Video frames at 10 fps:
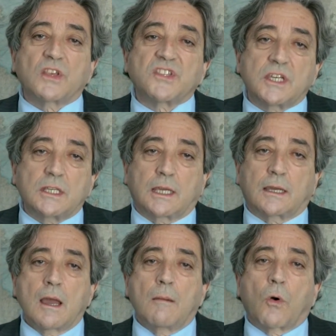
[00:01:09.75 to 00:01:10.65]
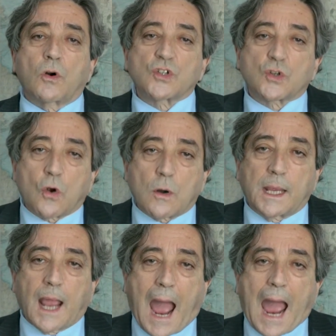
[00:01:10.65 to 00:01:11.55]
acidic, more
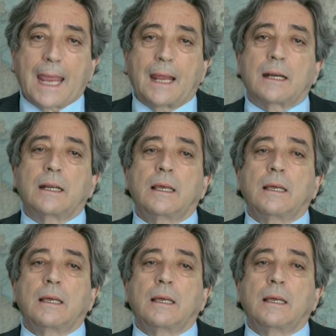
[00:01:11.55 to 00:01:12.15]
stormy, higher,